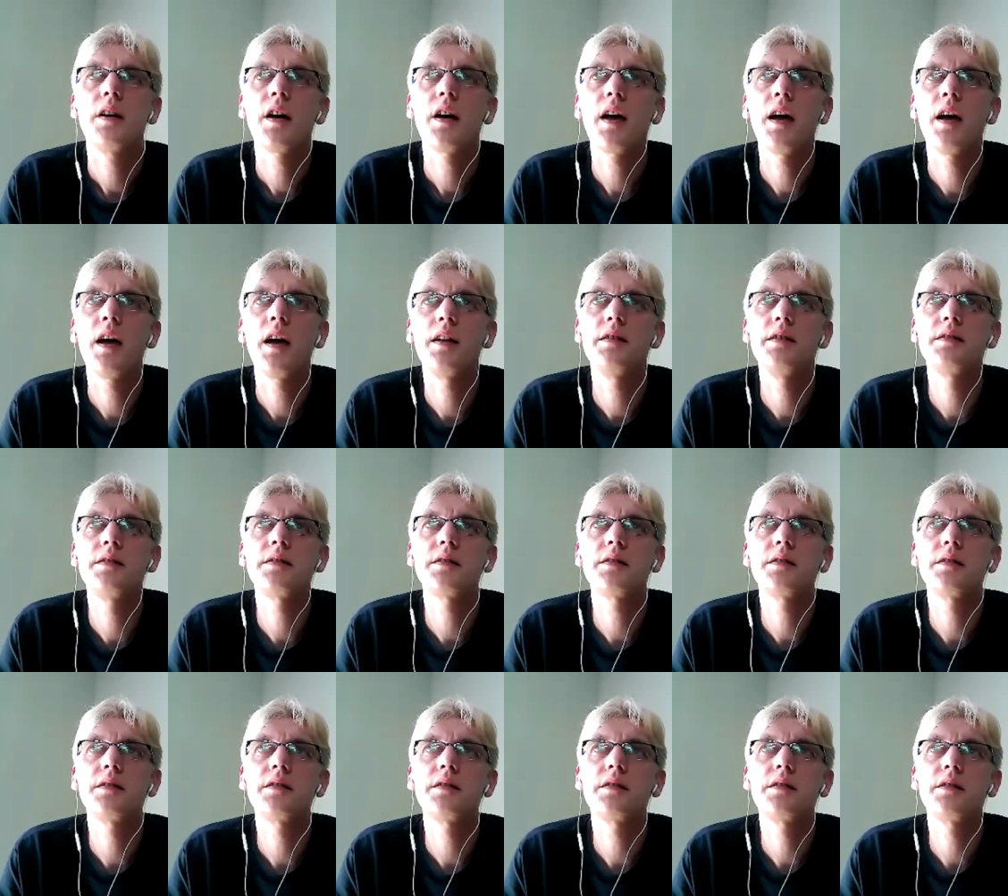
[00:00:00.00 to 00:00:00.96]
And
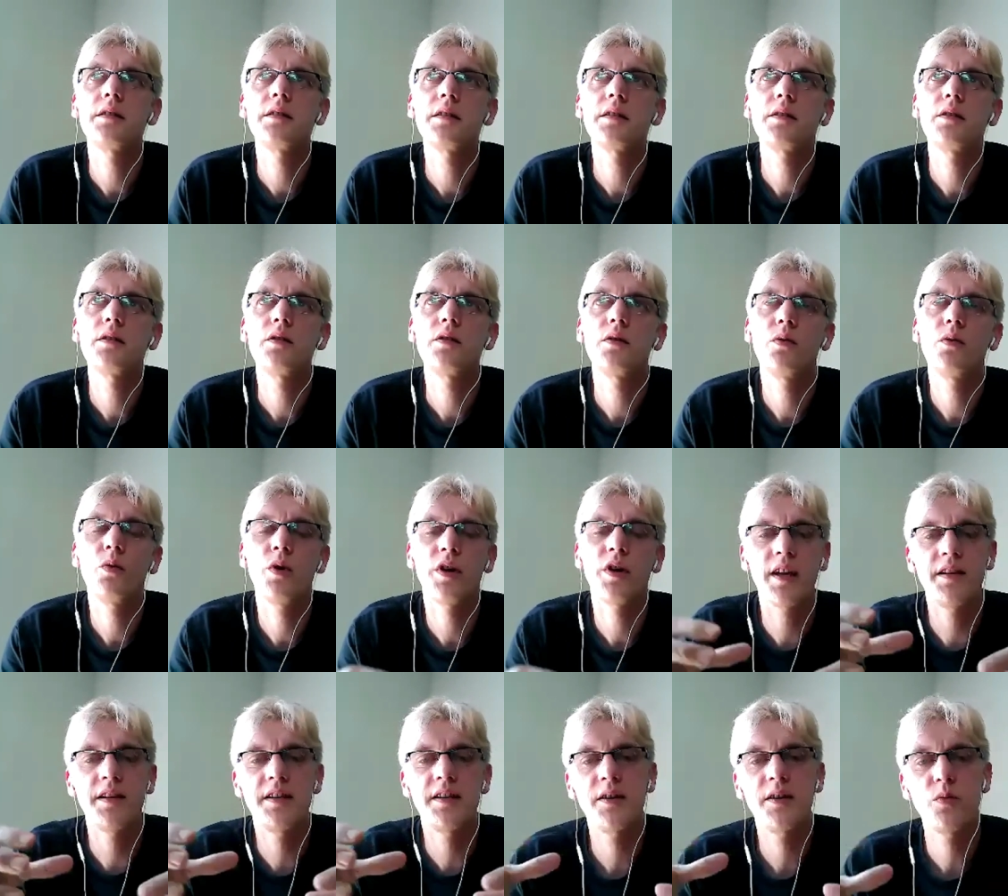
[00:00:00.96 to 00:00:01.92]
what
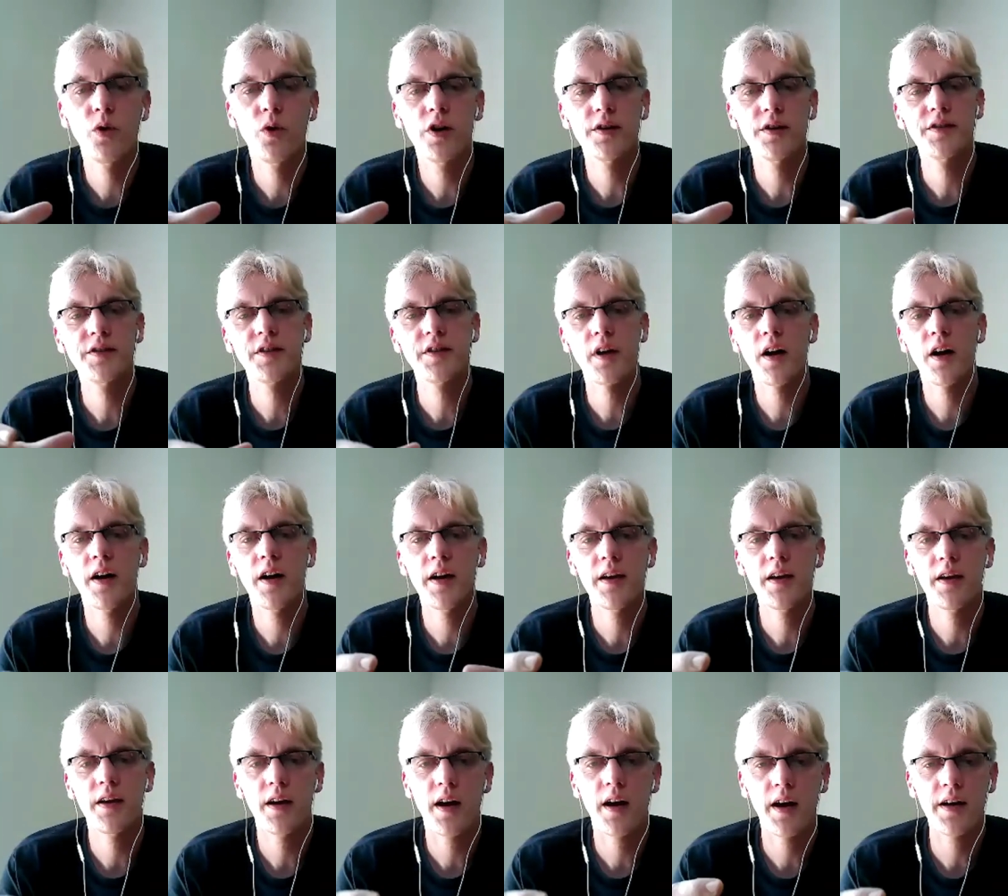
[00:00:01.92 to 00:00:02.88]
I did was,
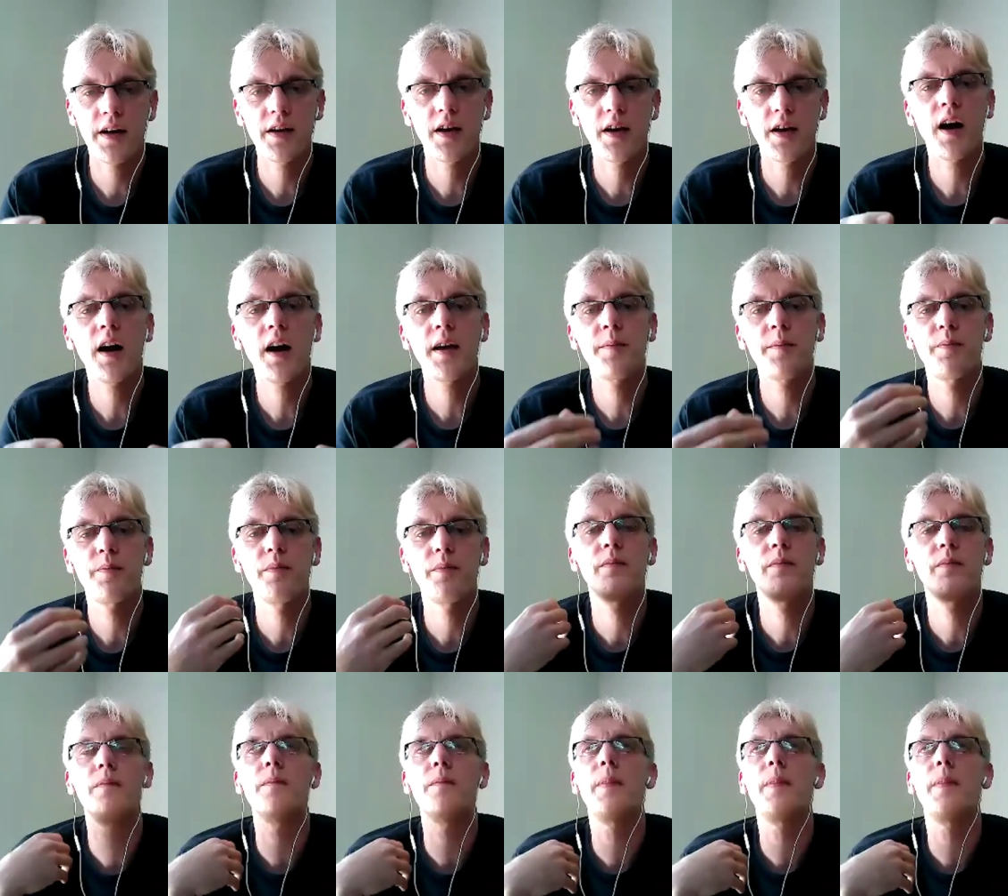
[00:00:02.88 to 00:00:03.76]
I'm